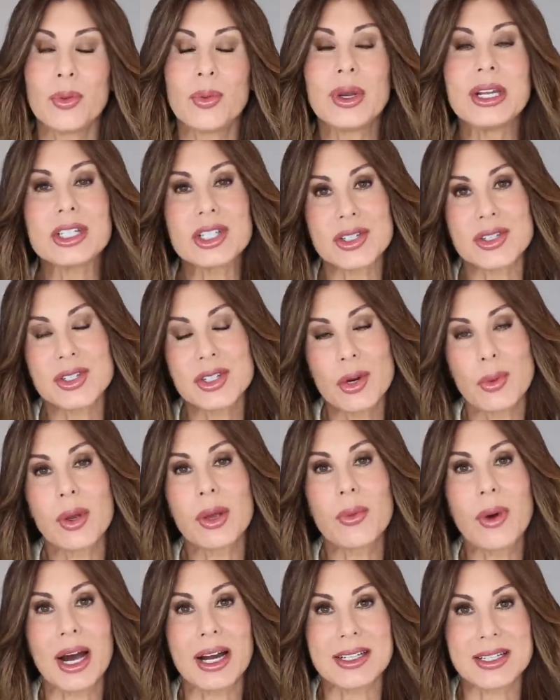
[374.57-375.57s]
We just know
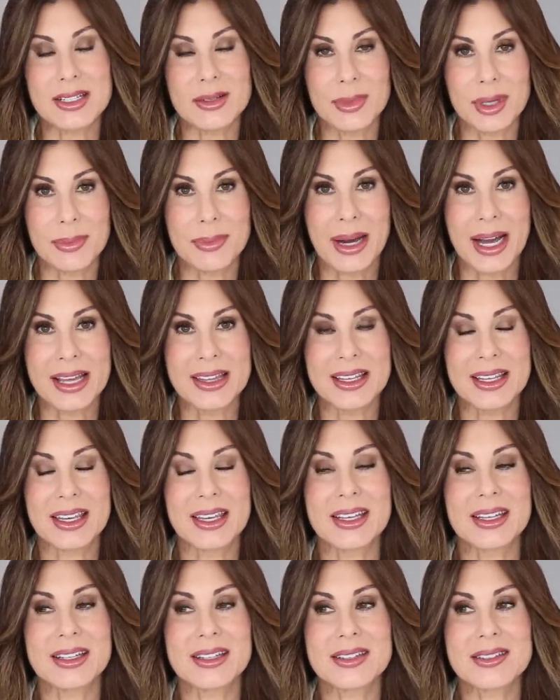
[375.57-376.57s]
we want to be by the
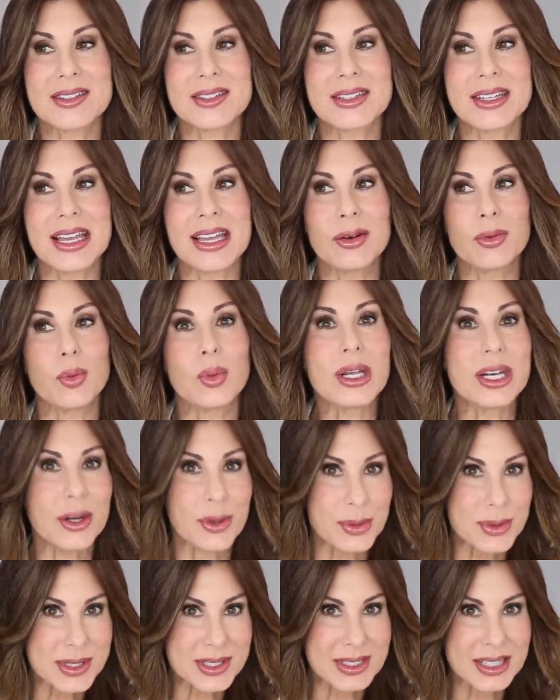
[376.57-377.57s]
kids and we
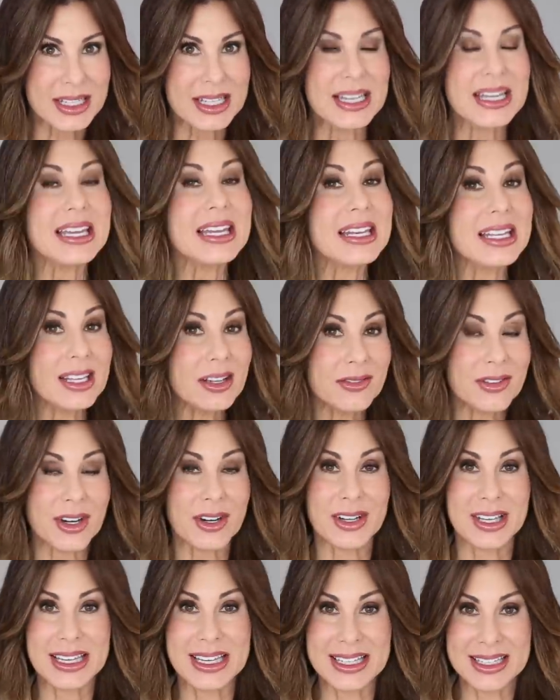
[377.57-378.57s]
don't see any of
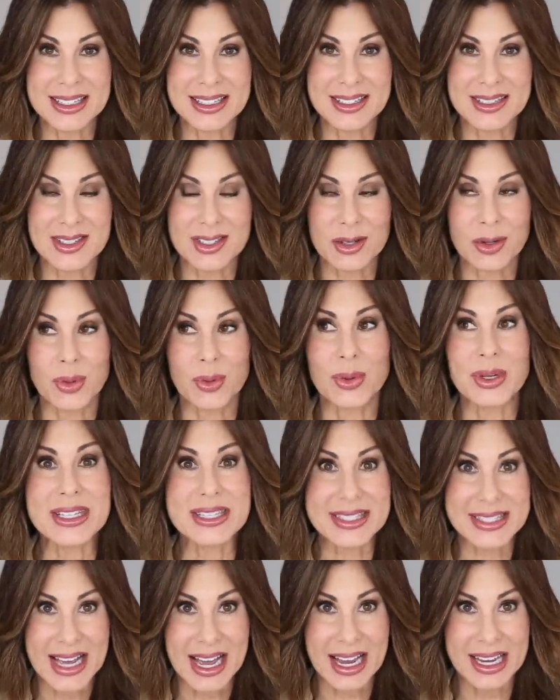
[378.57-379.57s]
our kids
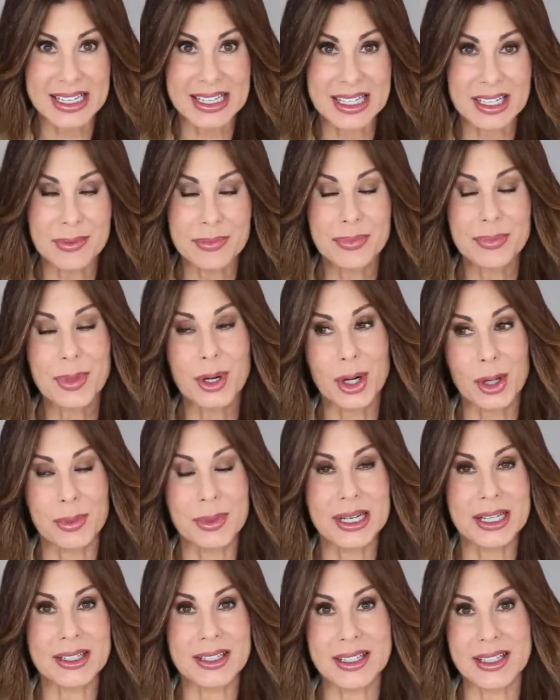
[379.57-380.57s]
residing
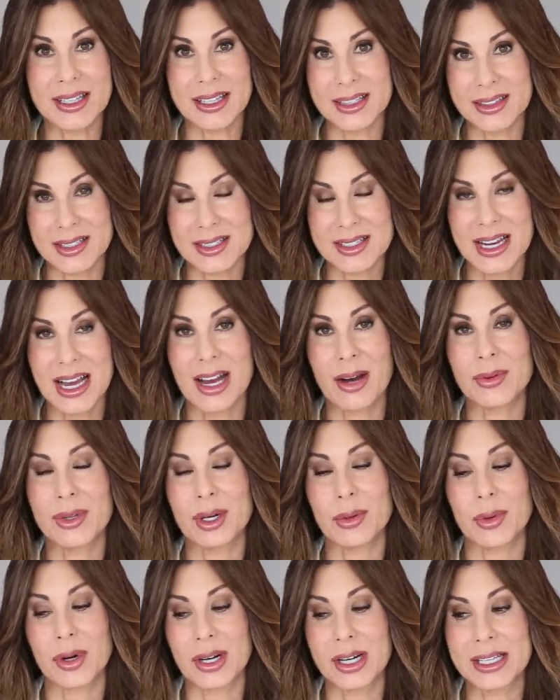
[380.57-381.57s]
permanently in the town
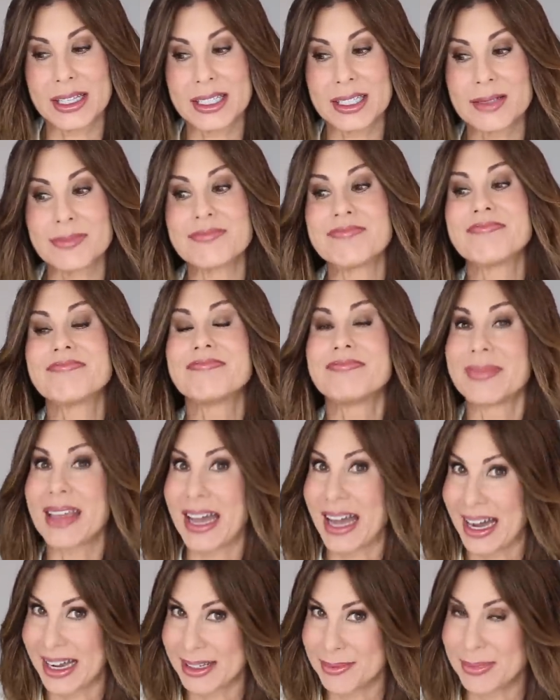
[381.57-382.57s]
that we're in
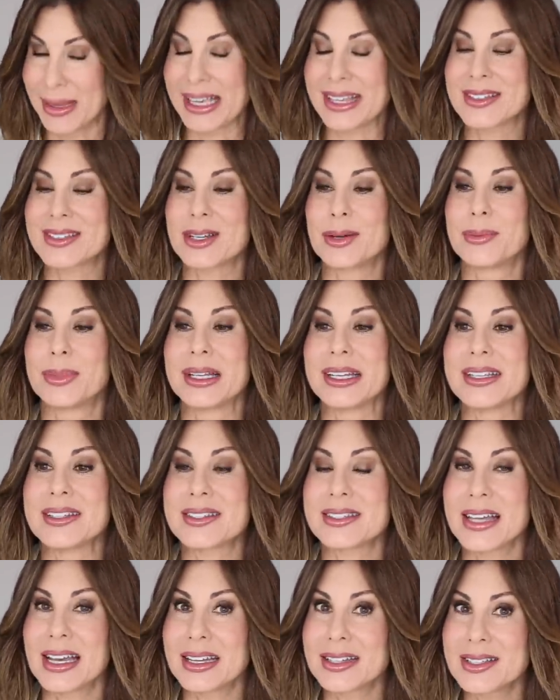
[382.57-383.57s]
makes complete
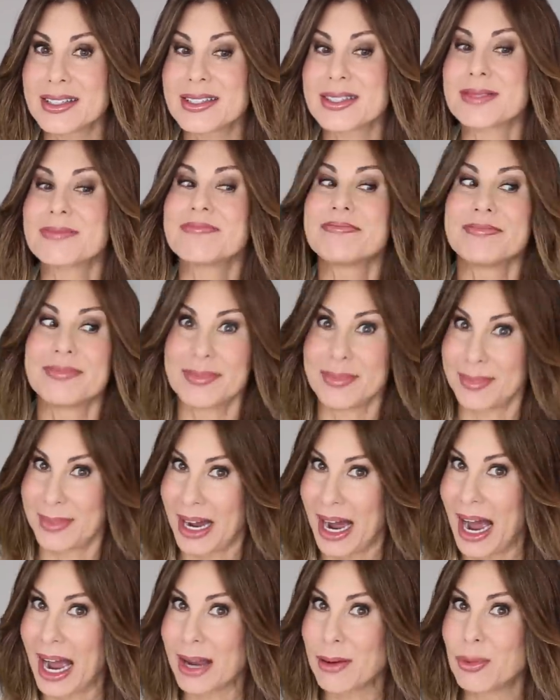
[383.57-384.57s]
sense.
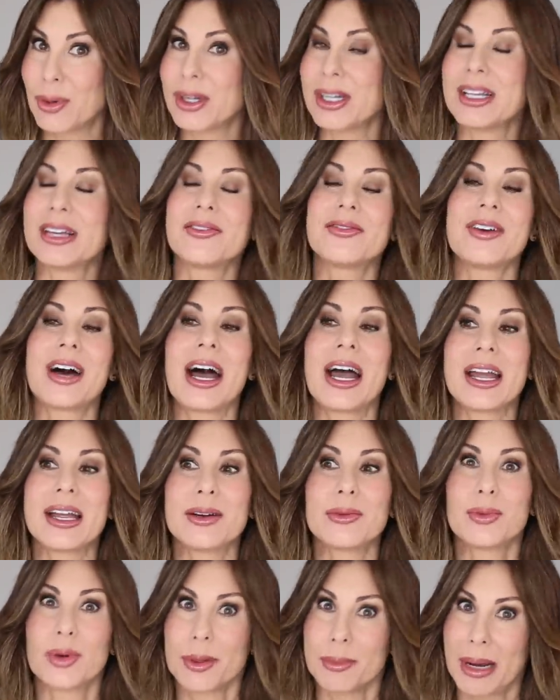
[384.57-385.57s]
I wouldn't if
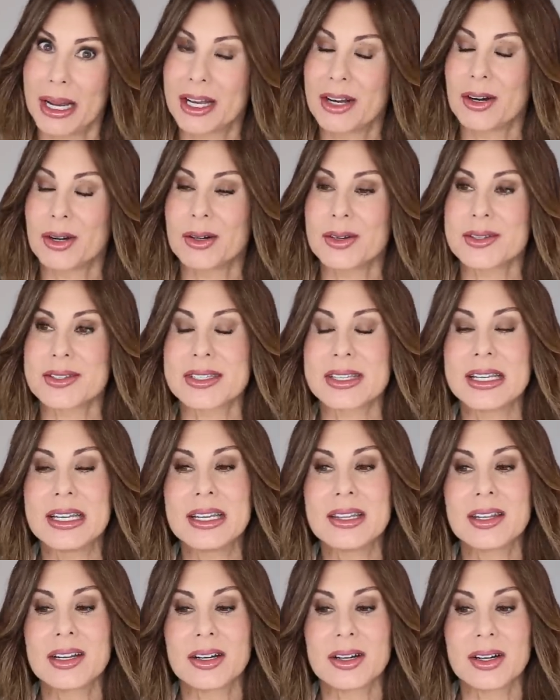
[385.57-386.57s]
I were my girls
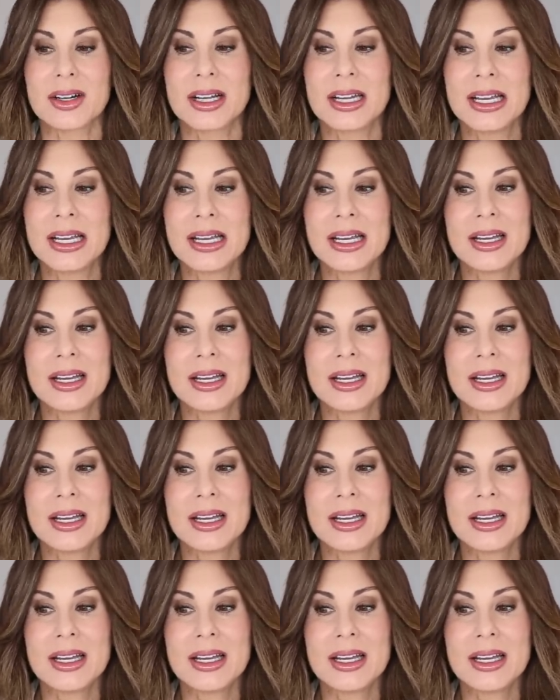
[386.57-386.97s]
either.